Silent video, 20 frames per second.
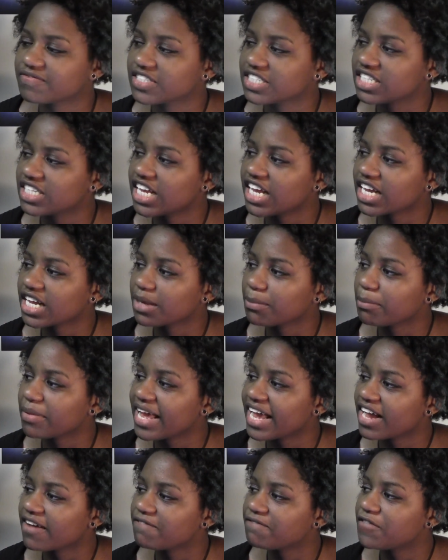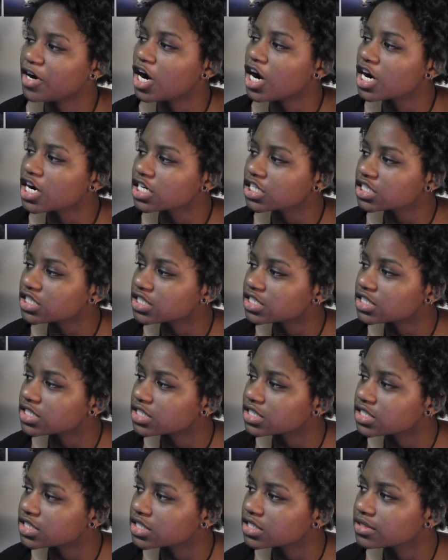Feel like a bag of
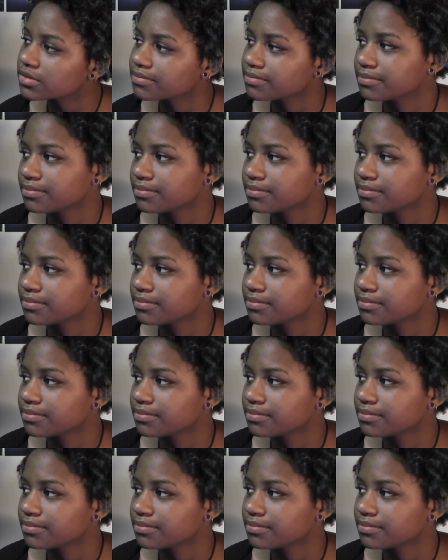farts.